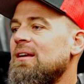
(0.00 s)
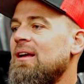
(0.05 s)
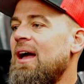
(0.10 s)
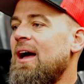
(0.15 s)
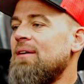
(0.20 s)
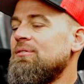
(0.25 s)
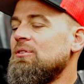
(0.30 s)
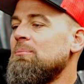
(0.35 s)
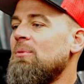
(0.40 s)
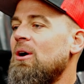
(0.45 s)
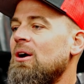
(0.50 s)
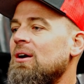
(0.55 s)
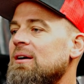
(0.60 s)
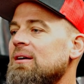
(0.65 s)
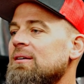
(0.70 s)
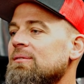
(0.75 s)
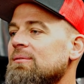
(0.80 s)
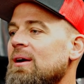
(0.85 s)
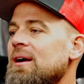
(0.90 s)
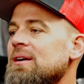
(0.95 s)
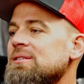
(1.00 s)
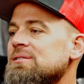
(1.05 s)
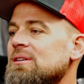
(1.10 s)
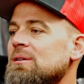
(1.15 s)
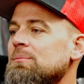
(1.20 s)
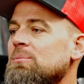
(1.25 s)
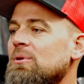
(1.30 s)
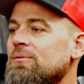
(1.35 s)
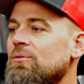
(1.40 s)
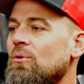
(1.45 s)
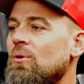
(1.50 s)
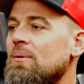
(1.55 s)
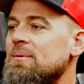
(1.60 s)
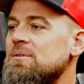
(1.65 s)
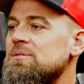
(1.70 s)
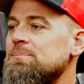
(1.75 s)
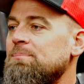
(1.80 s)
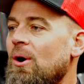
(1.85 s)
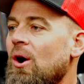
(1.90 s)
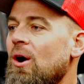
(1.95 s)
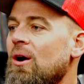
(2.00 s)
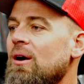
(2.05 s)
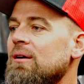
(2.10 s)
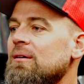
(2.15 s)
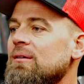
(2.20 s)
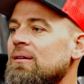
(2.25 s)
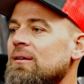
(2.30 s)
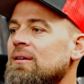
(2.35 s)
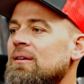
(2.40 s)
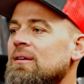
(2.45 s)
aftermarket racing performance part